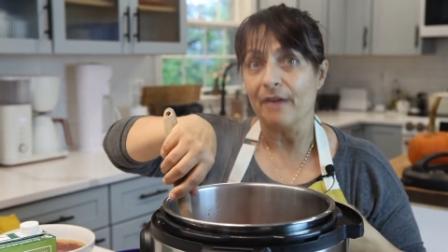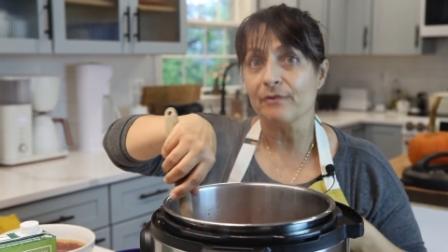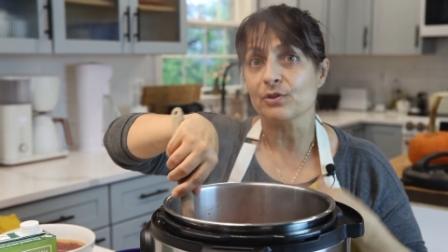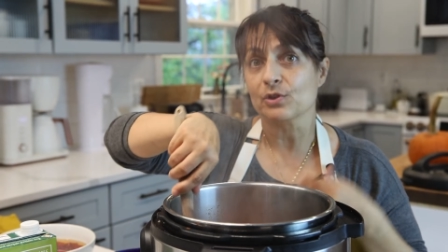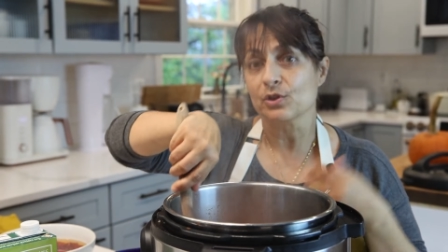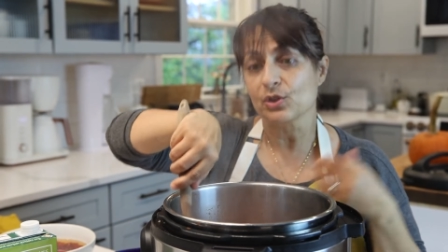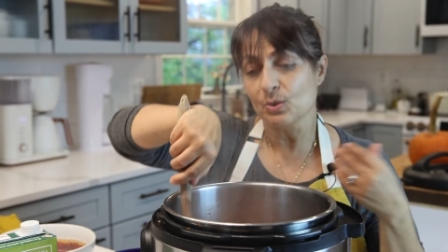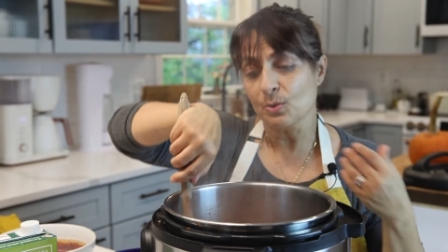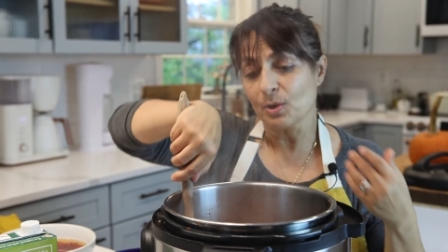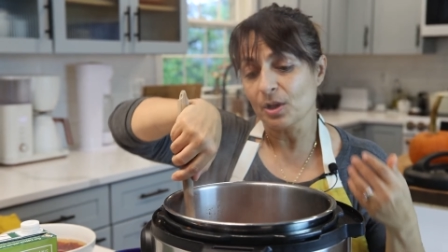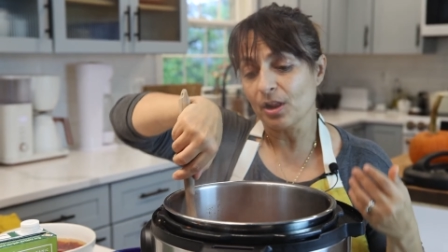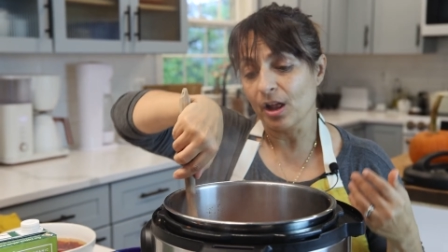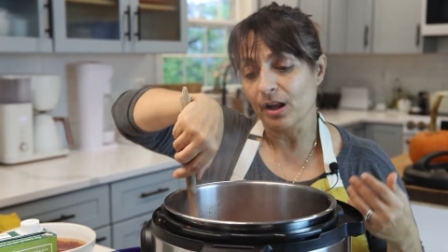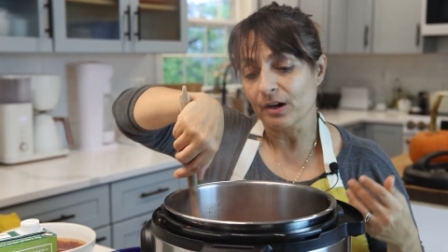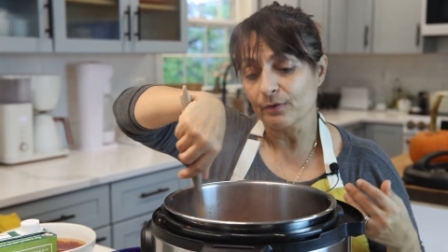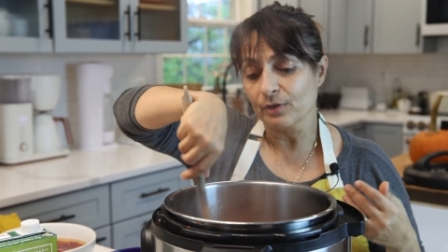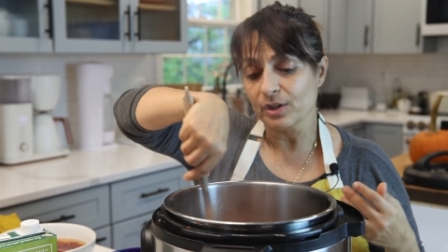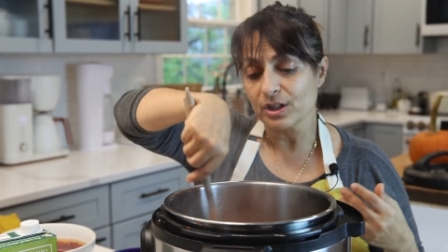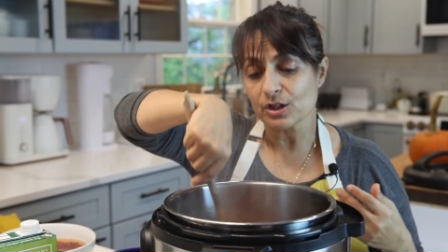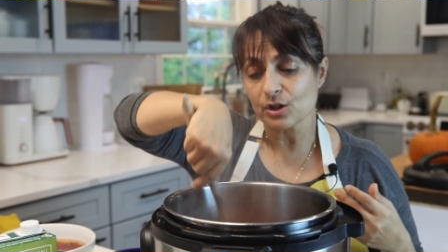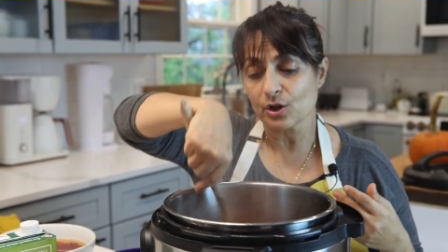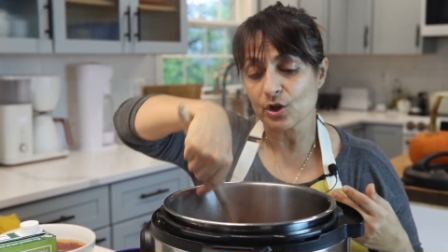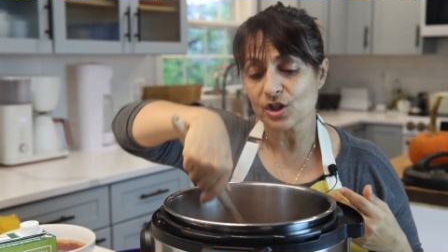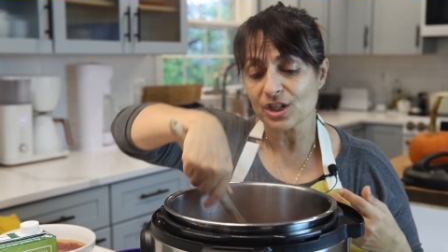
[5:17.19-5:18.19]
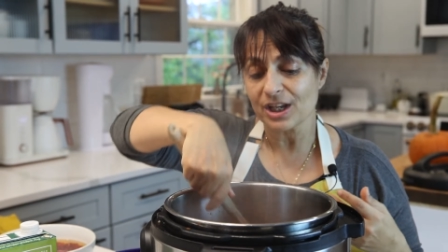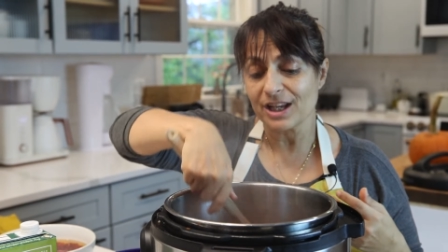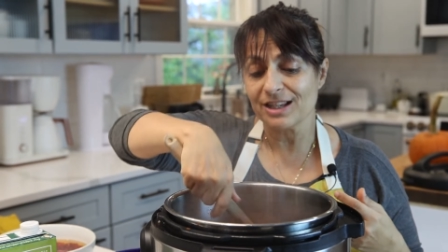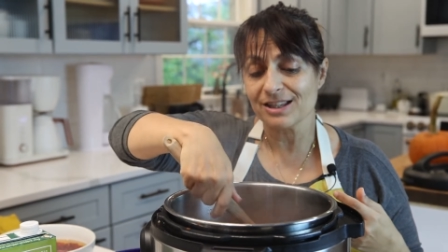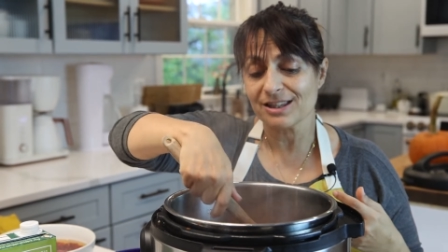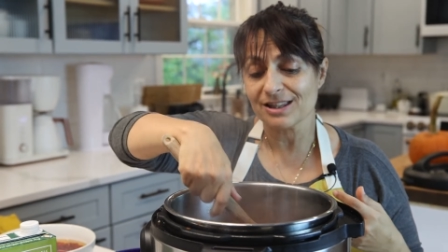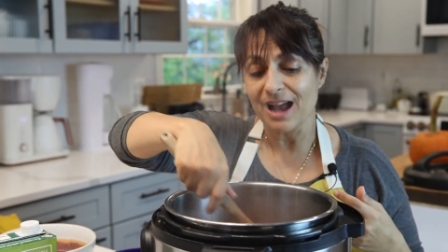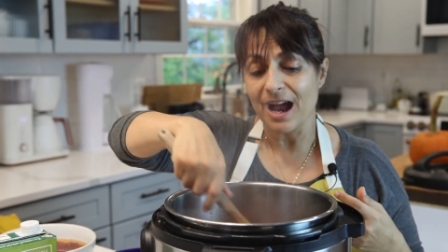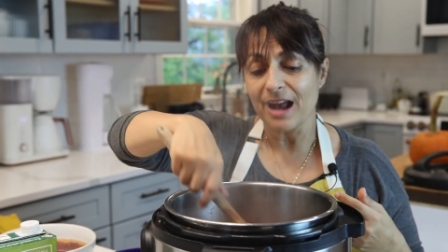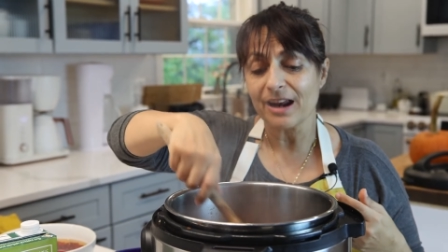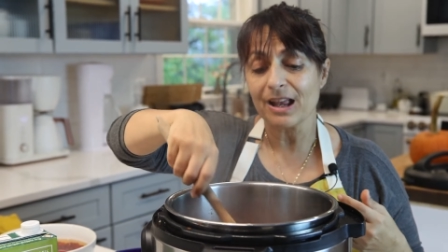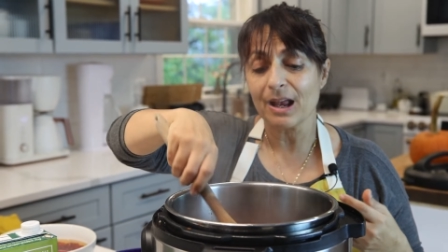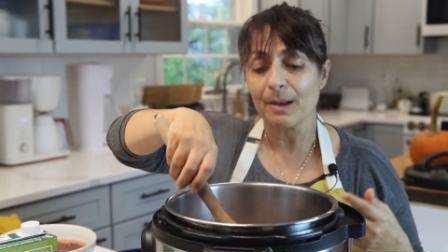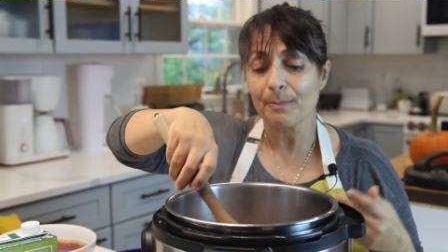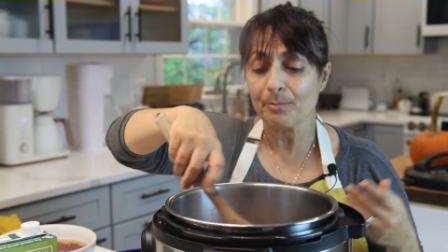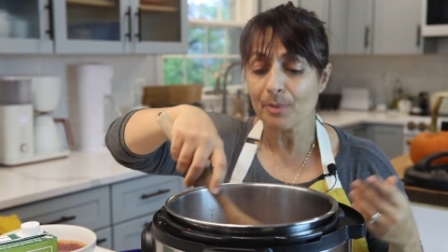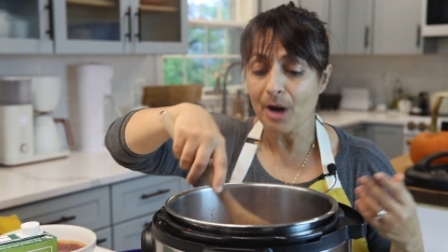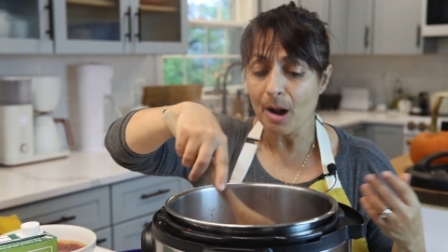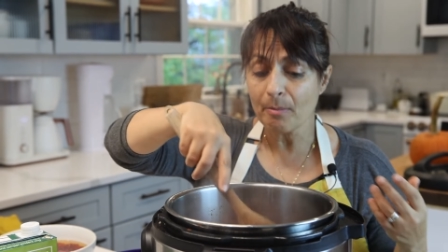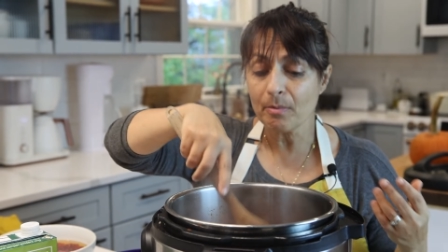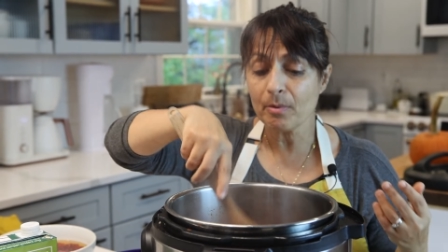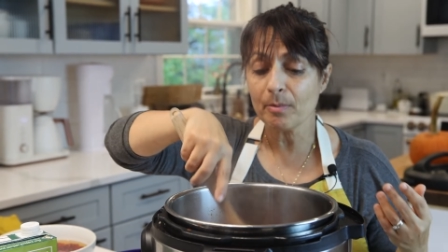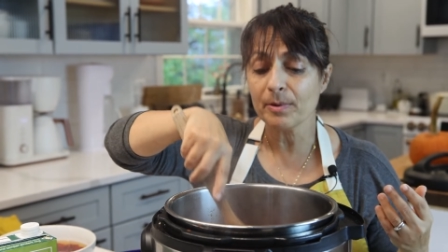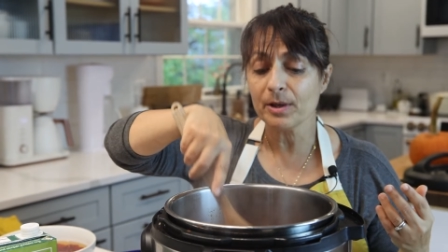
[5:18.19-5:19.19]
after doing a lot of research is that it
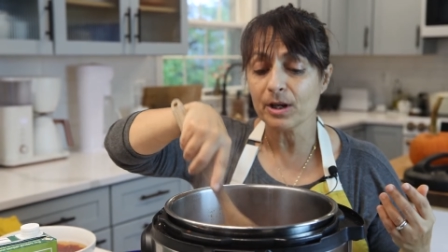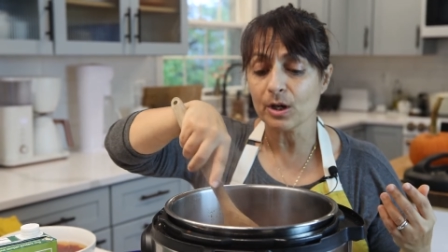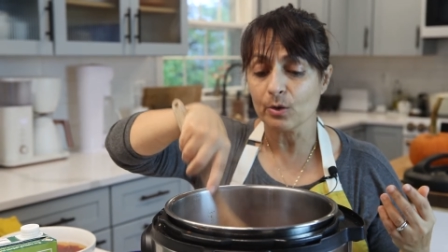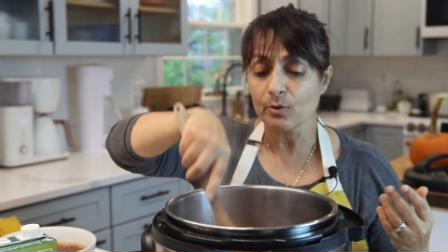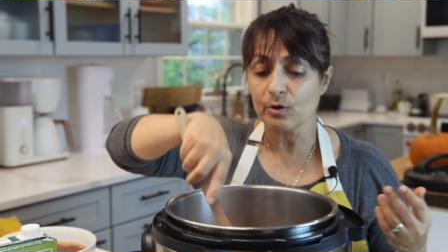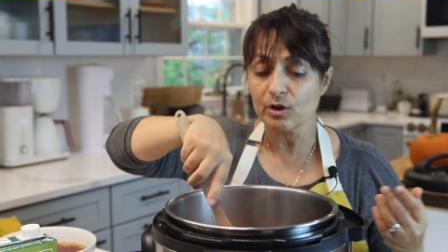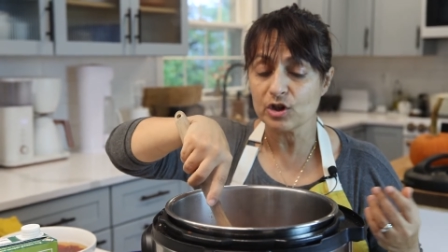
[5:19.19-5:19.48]
probably